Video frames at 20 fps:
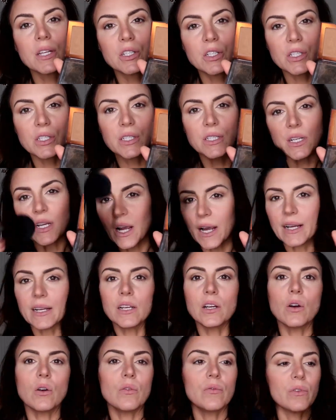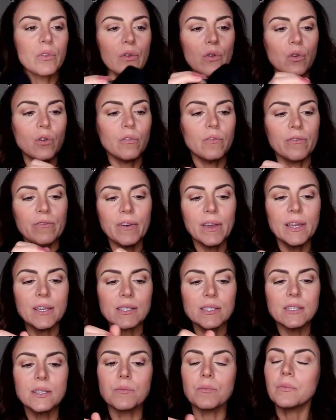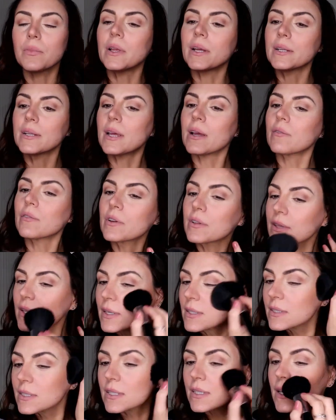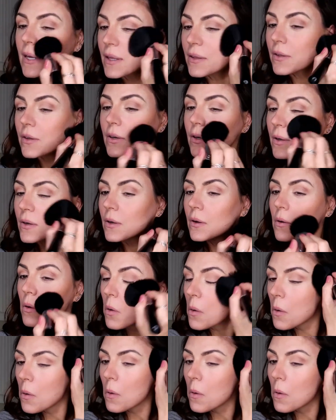just to kind of go over the whole face and blend everything together.